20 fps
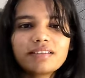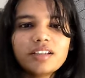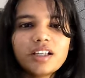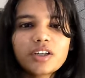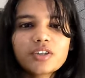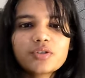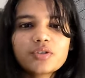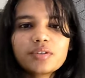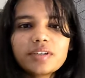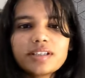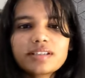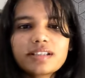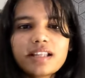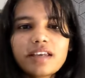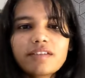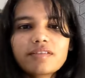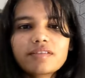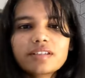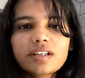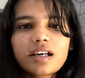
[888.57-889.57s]
luxurious
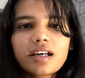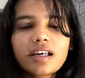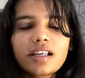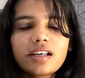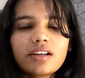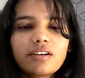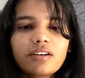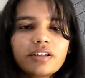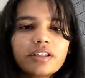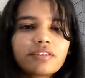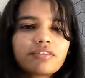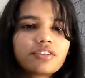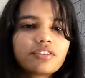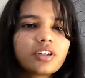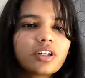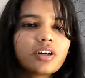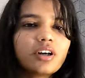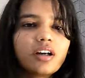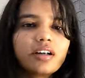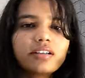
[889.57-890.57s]
lifestyle or if
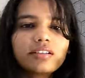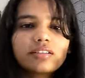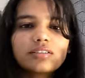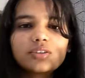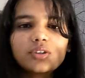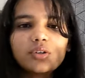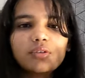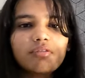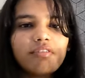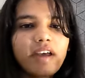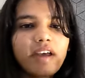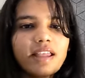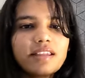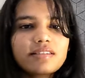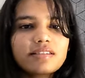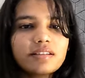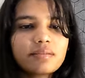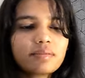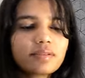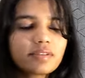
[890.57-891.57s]
you're not so
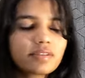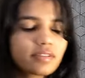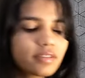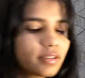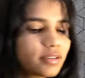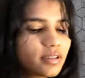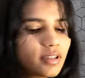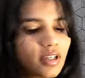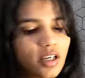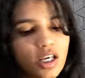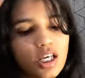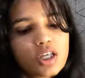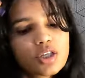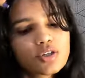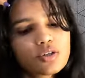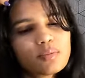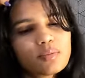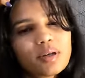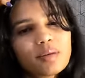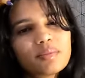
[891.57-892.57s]
fancy person
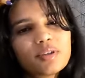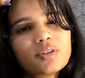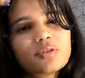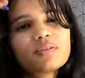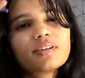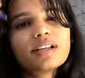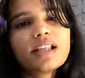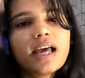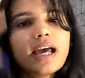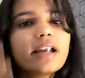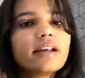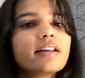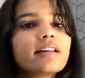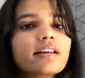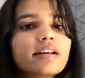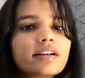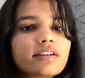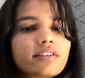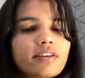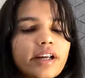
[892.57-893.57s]
so maybe you will
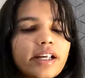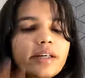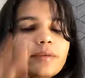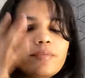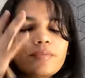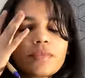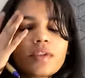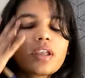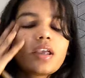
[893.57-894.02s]
handle it right